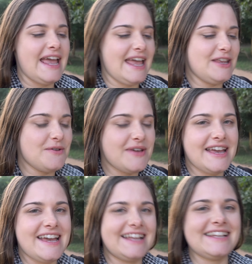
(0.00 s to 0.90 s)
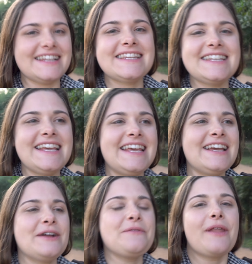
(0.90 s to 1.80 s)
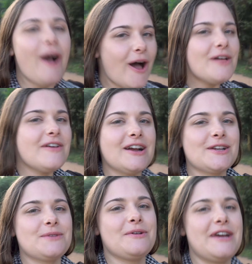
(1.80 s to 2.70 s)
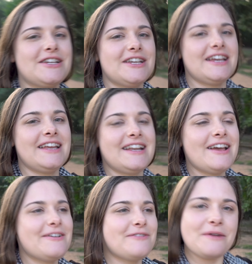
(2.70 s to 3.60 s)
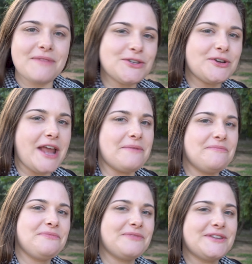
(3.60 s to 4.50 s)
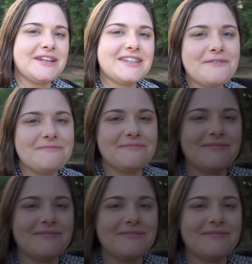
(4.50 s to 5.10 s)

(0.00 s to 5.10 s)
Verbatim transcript: and you can see all of our exploration from yesterday. So let's go.